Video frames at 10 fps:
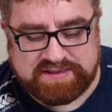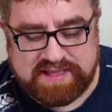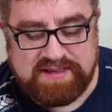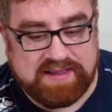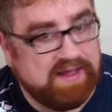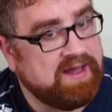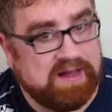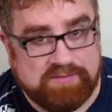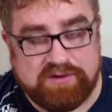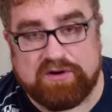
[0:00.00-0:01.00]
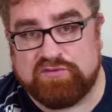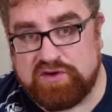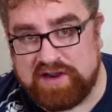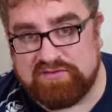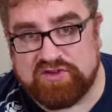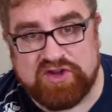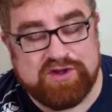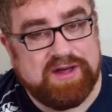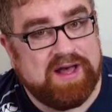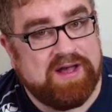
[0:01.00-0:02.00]
they get Hammer of Wrath,
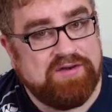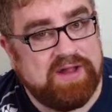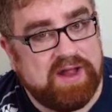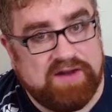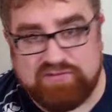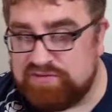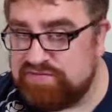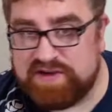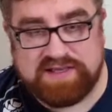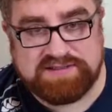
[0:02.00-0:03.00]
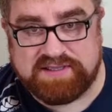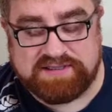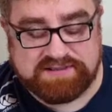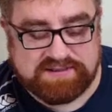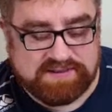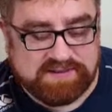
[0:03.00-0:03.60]
and everyone forgets this.